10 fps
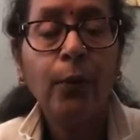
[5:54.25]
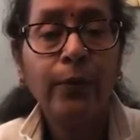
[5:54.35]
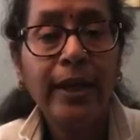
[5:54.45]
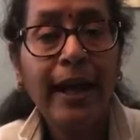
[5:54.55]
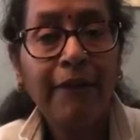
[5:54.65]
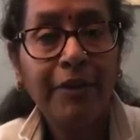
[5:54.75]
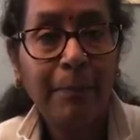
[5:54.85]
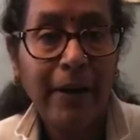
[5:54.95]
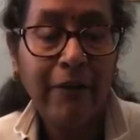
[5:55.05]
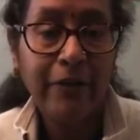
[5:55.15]
we have the
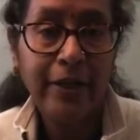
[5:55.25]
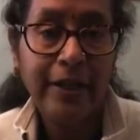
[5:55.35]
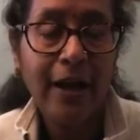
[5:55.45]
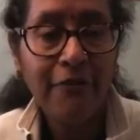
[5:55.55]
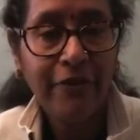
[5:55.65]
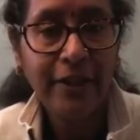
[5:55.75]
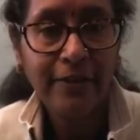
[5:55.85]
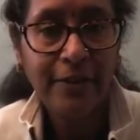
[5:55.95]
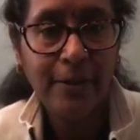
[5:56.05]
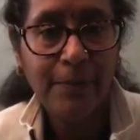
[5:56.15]
power in our
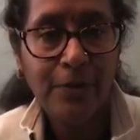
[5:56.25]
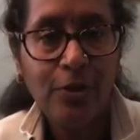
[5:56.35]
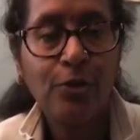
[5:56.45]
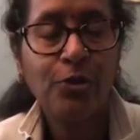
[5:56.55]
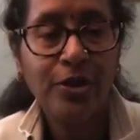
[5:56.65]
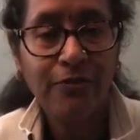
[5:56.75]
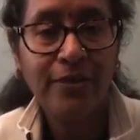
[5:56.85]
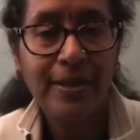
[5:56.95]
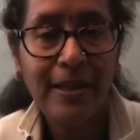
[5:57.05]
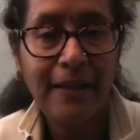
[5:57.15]
fingertips to shift
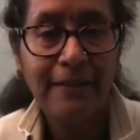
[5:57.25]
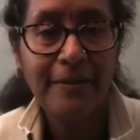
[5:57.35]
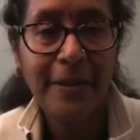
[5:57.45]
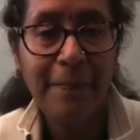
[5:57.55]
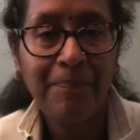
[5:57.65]
this energy.